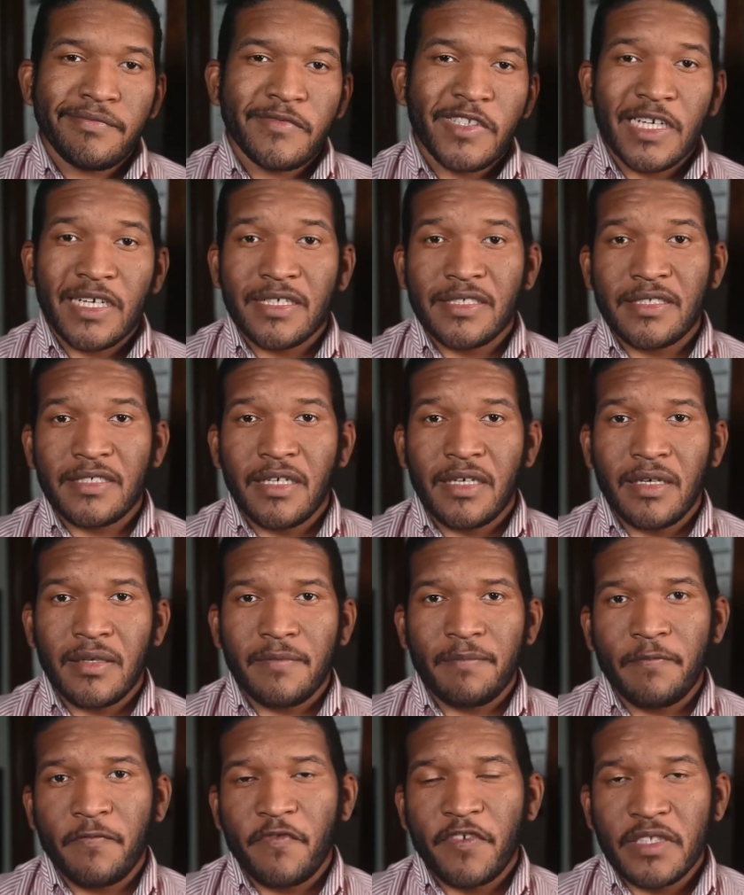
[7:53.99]
Like I
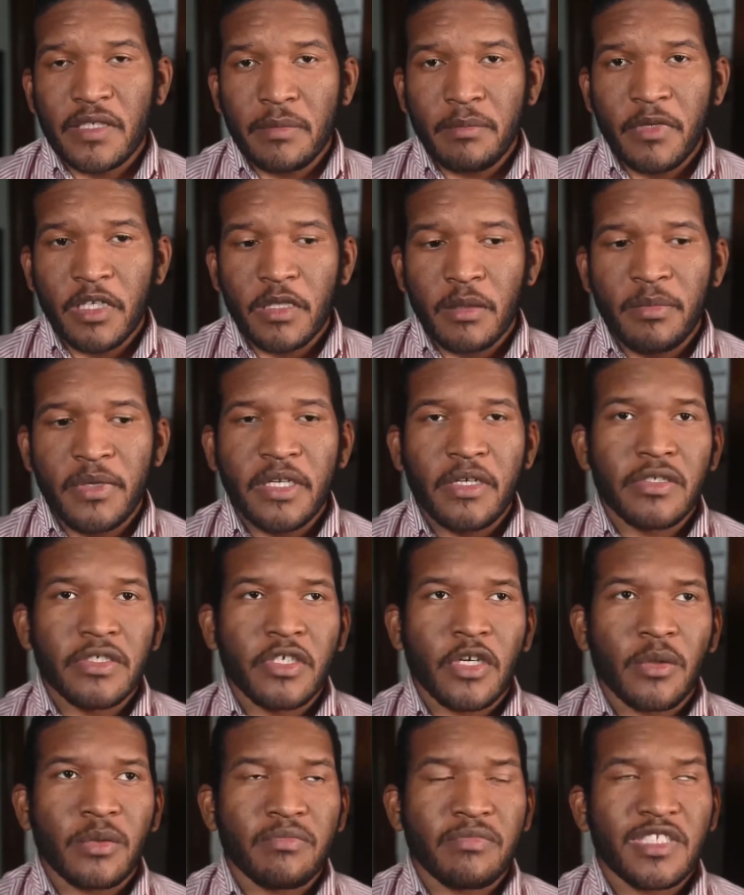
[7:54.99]
said, 50mm
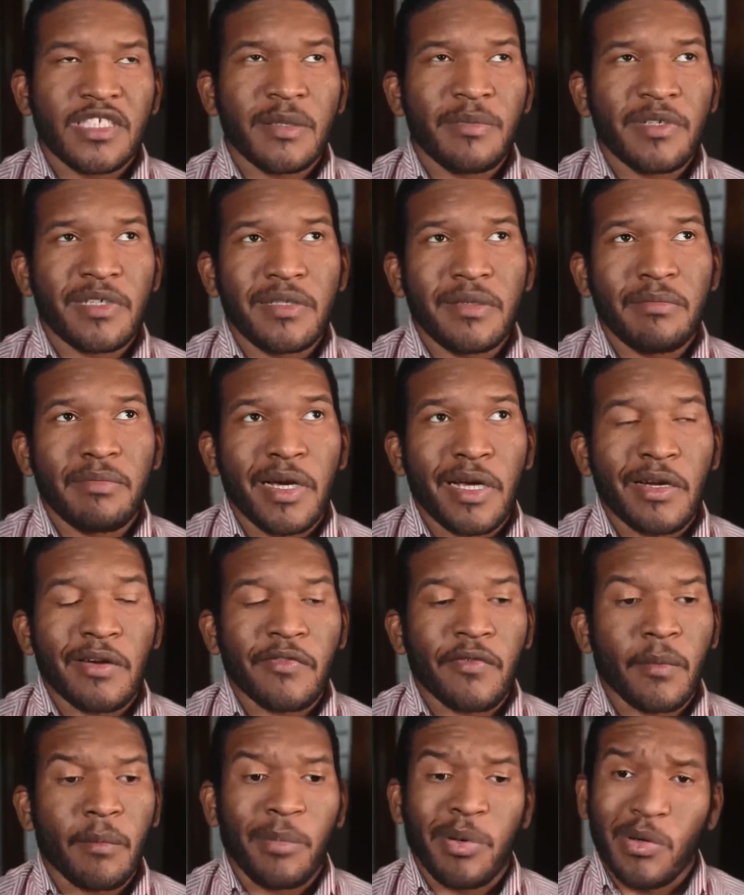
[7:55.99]
are typically better
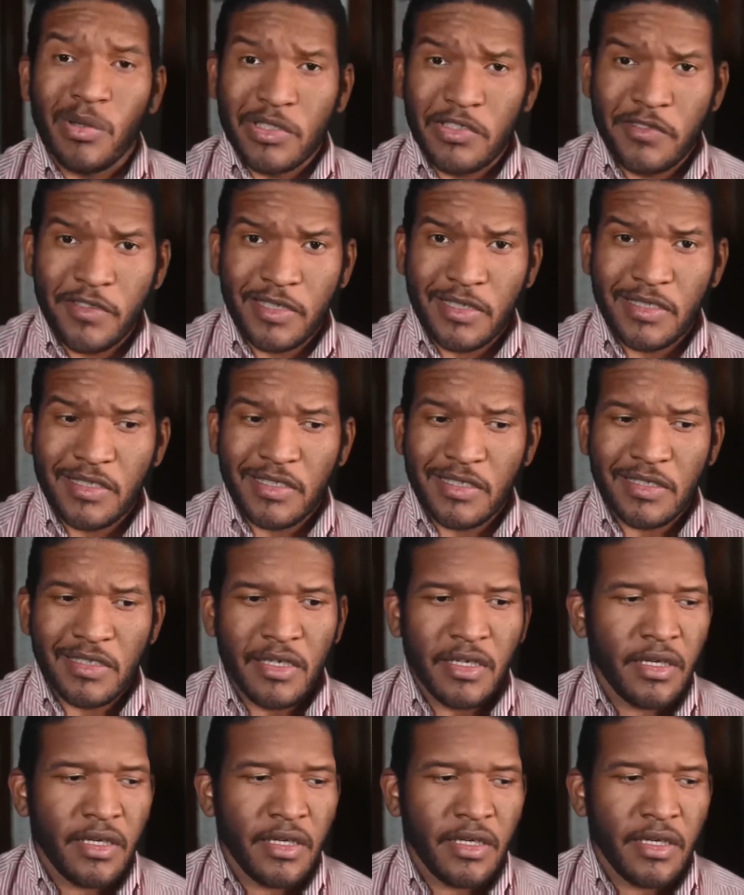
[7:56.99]
for portraits.